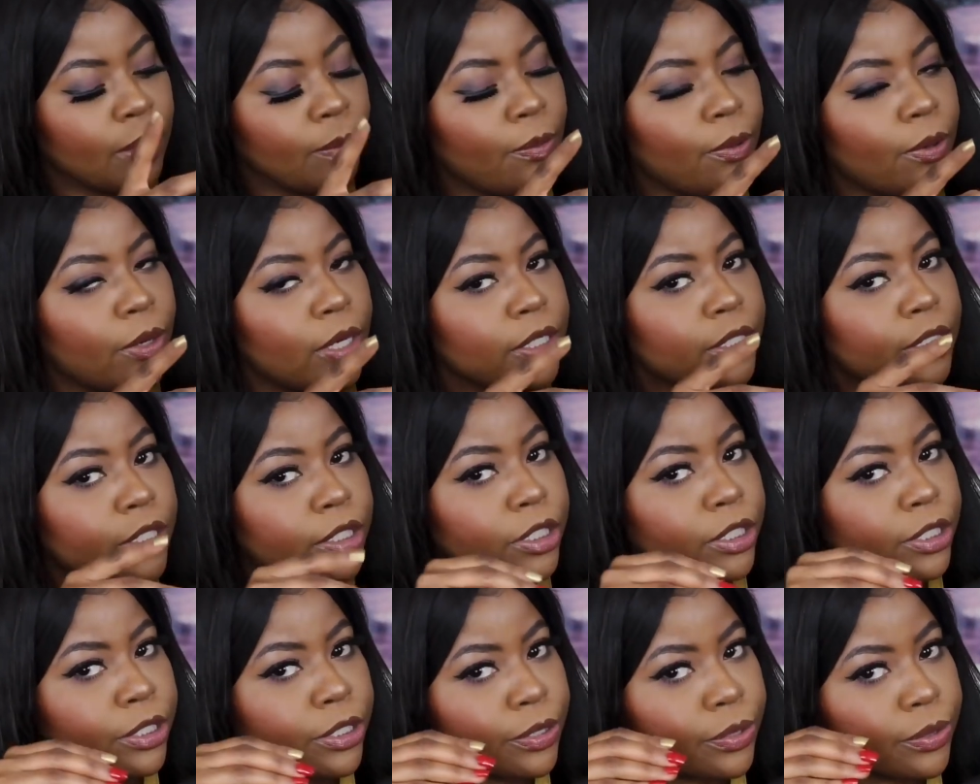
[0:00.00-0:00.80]
pointed
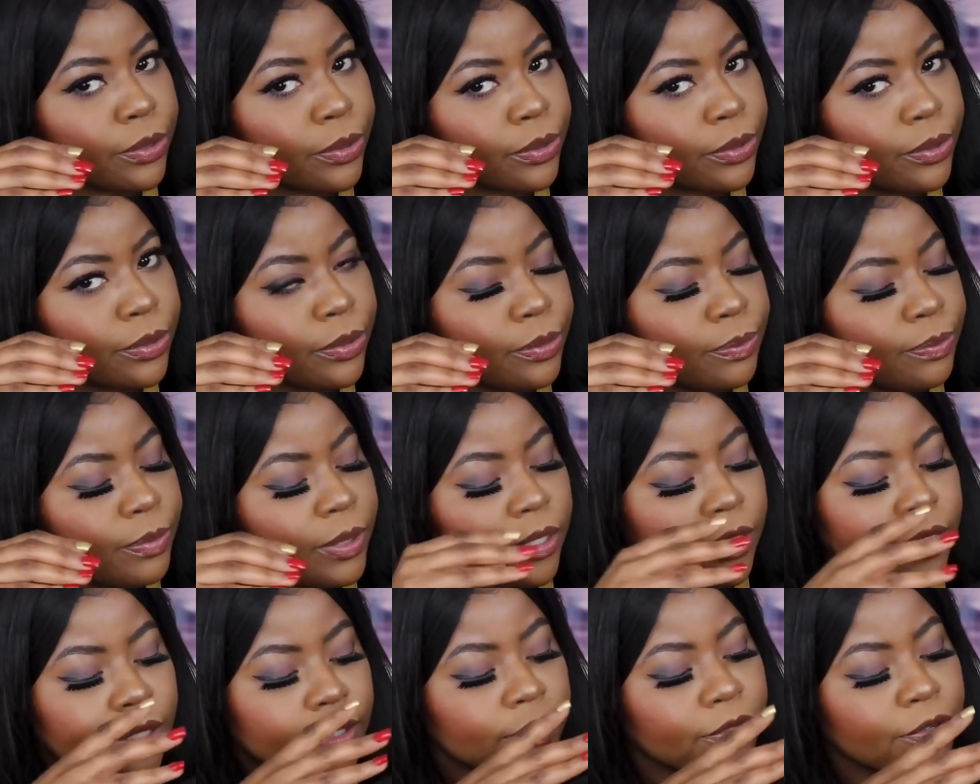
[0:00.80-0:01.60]
shoes,
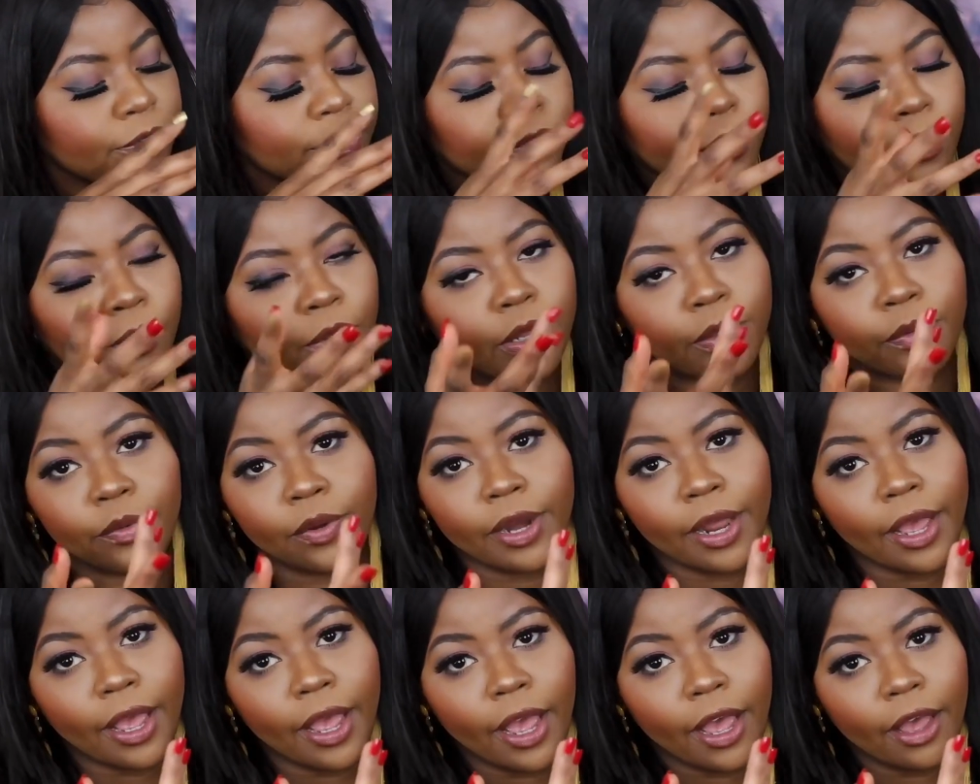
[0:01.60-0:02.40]
because they're the only
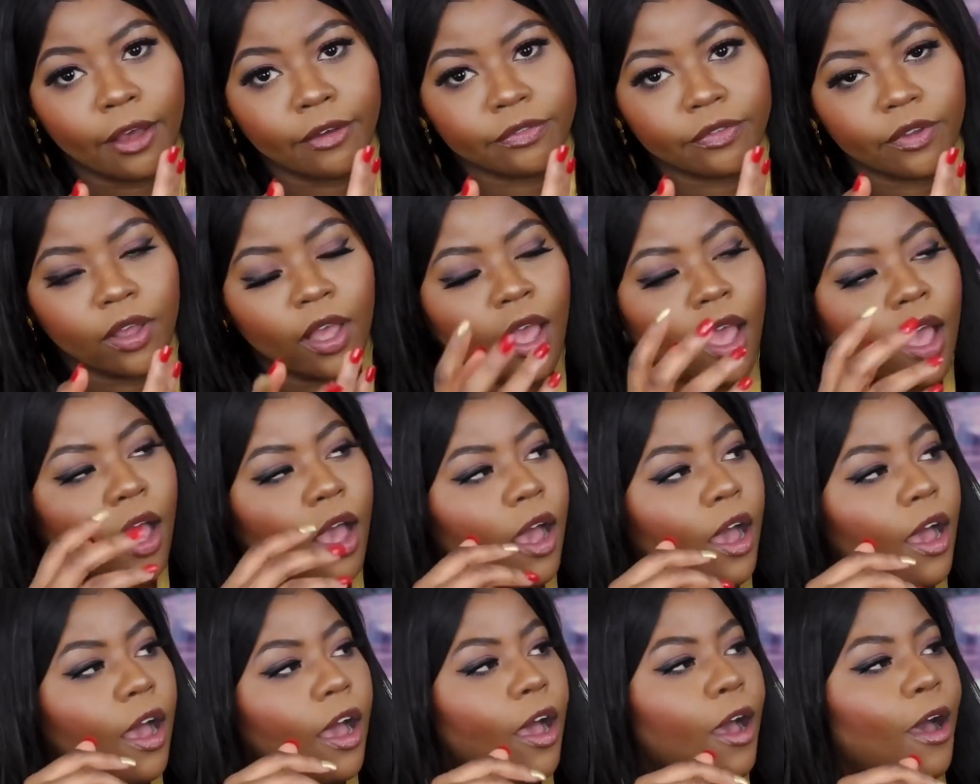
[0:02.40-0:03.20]
one I